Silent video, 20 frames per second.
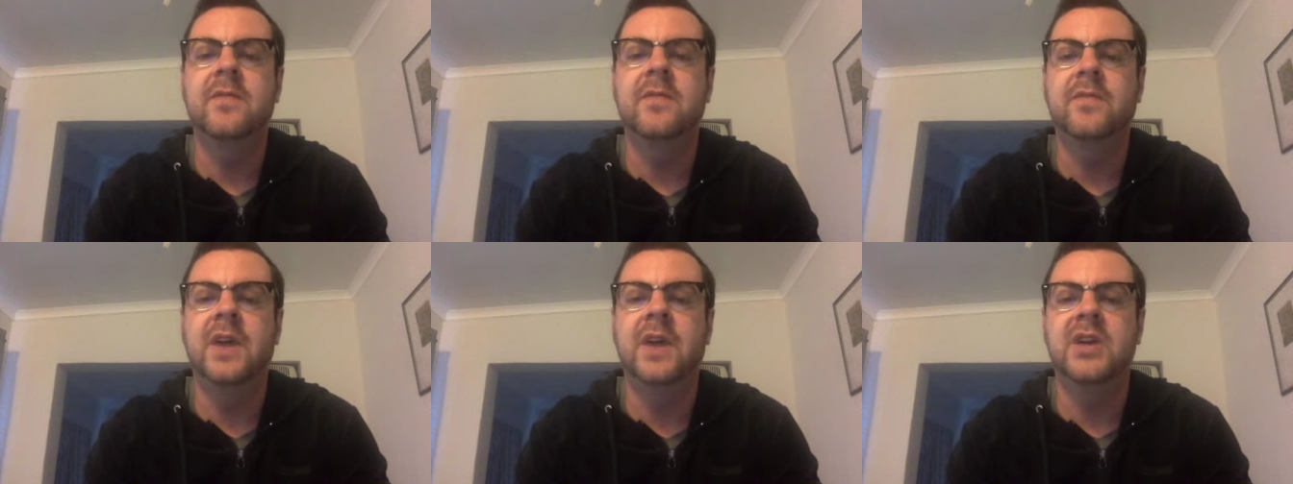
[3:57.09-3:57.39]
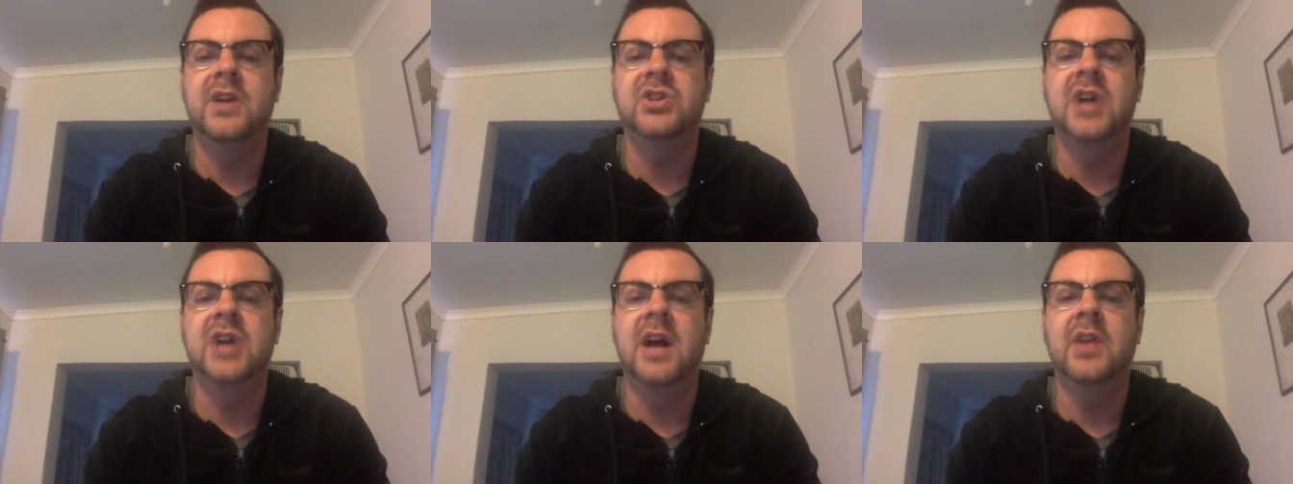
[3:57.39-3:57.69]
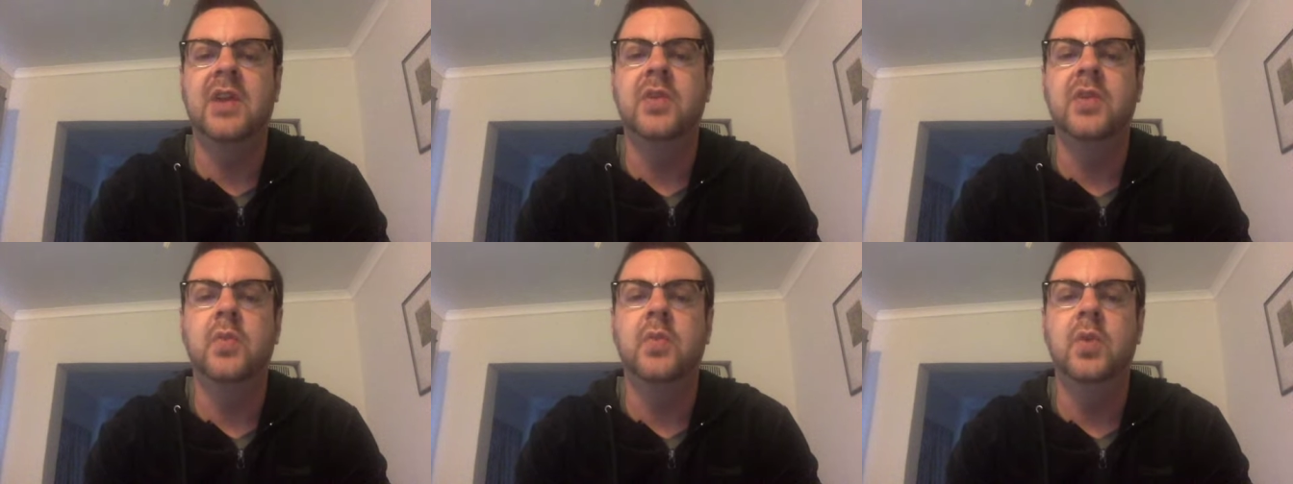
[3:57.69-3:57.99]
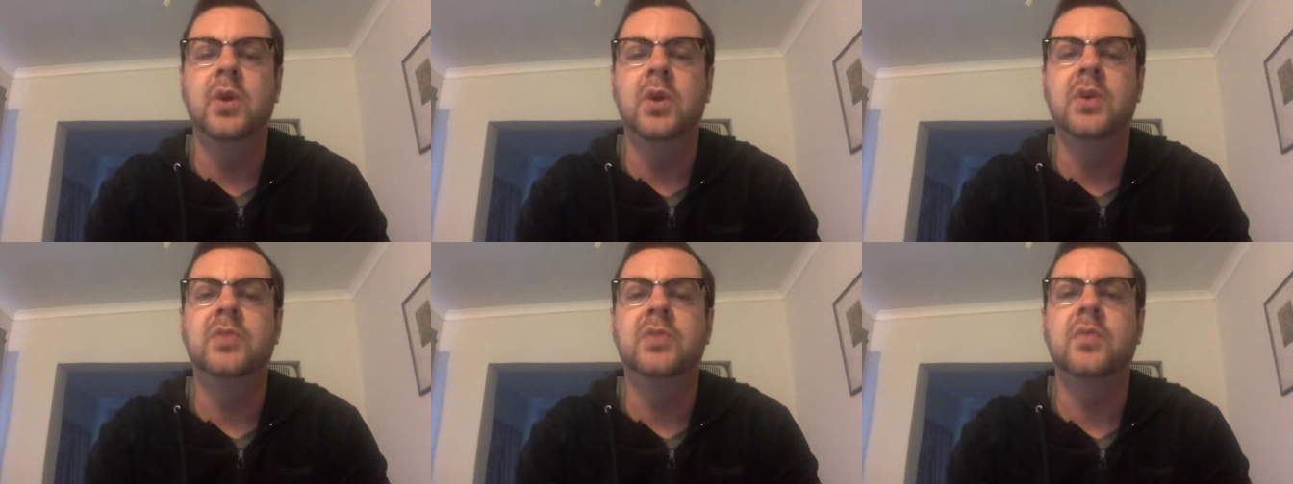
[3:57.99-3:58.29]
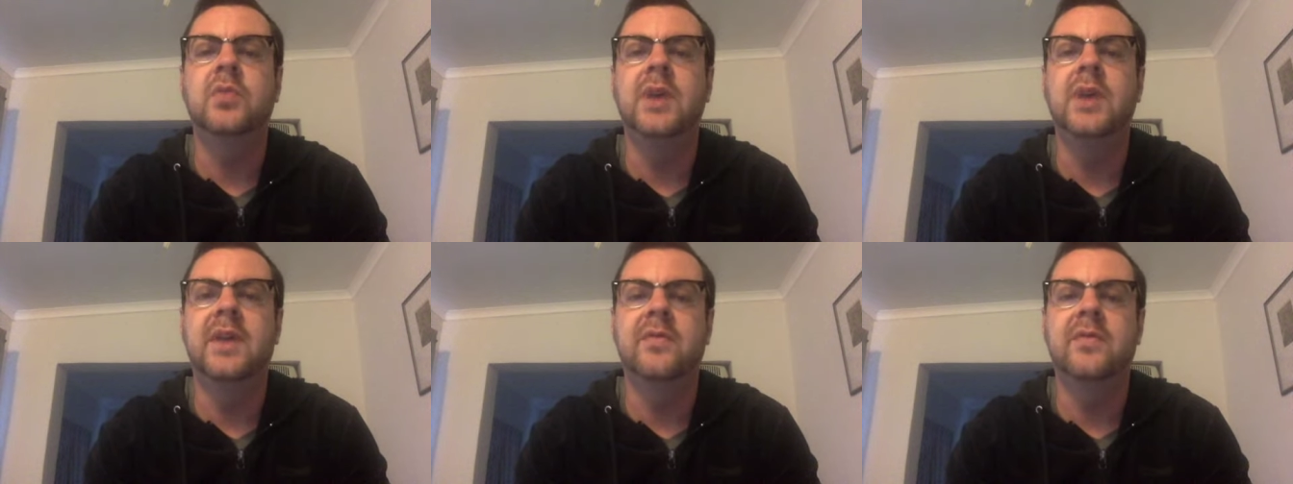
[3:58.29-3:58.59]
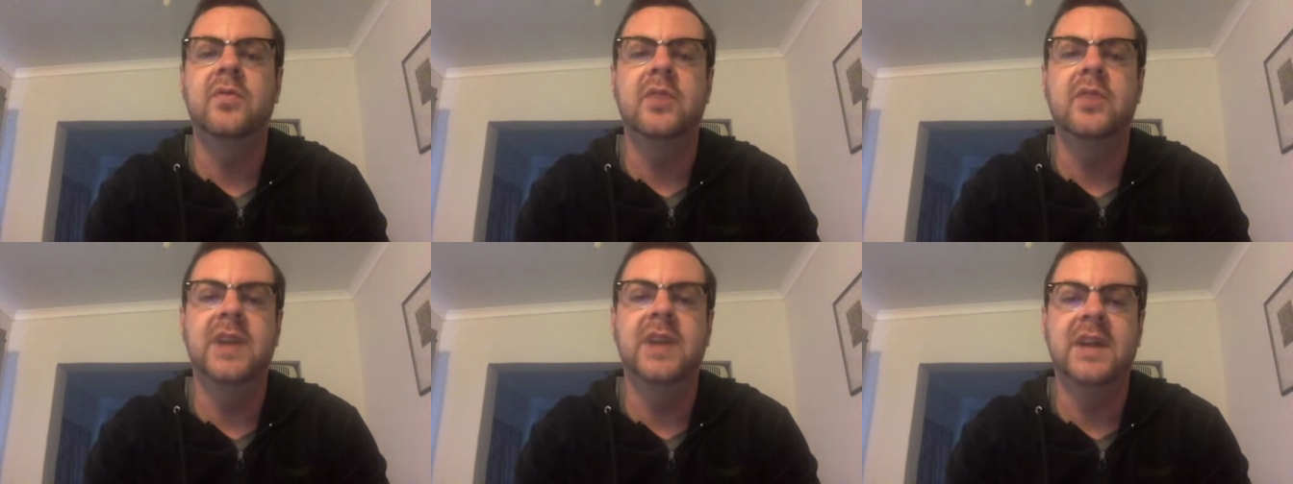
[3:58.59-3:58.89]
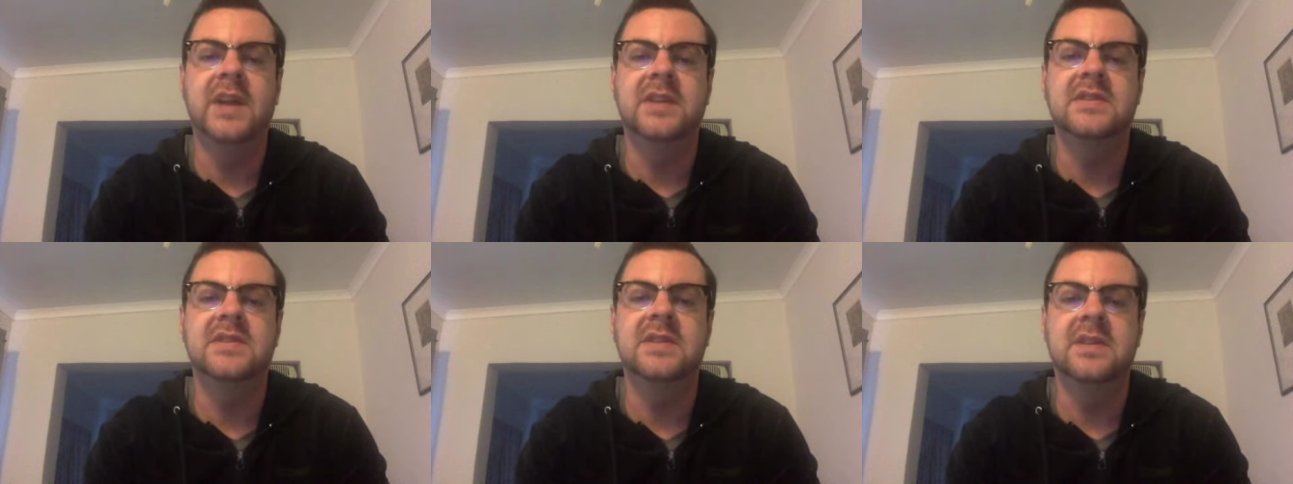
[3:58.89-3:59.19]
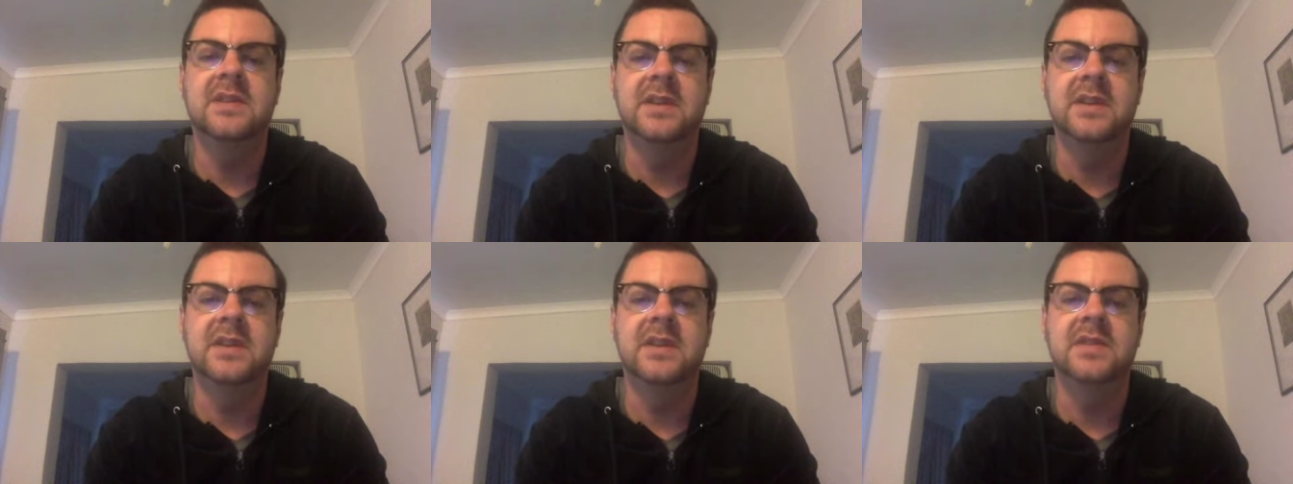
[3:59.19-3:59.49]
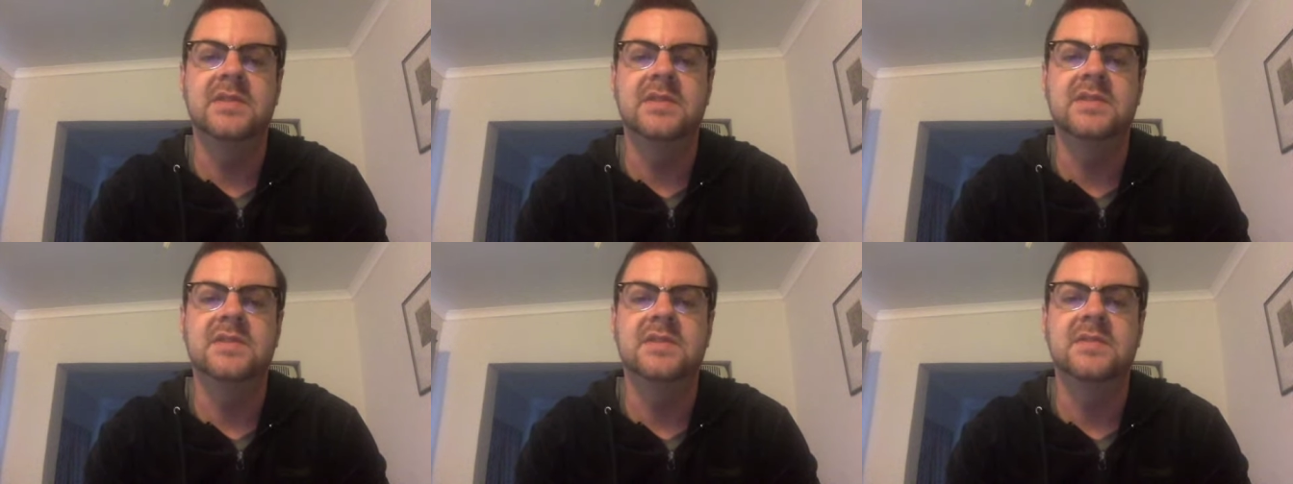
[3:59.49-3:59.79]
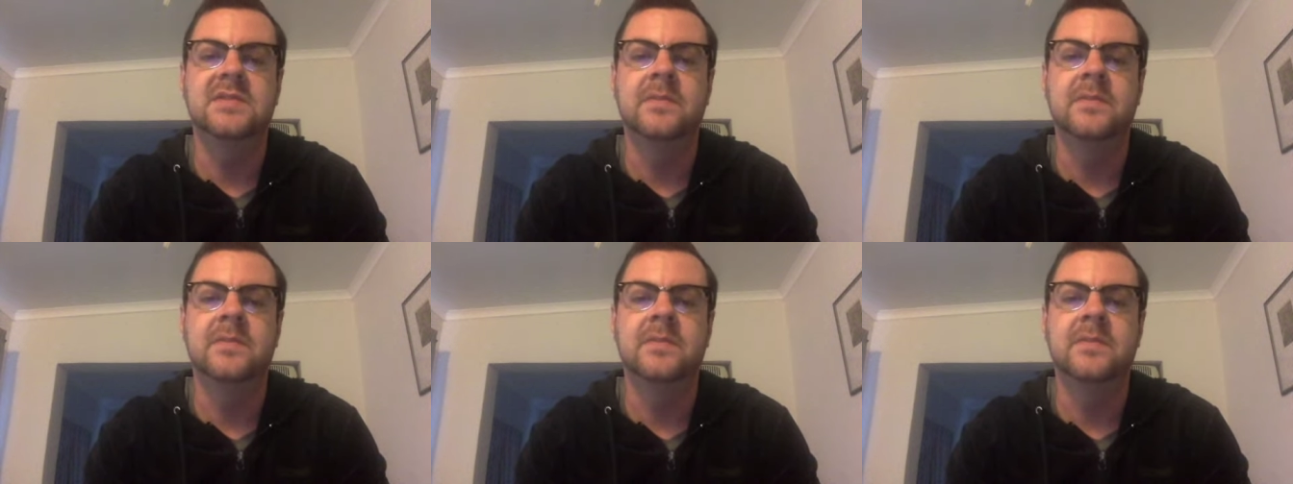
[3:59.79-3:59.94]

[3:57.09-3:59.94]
fragile the world we have created is.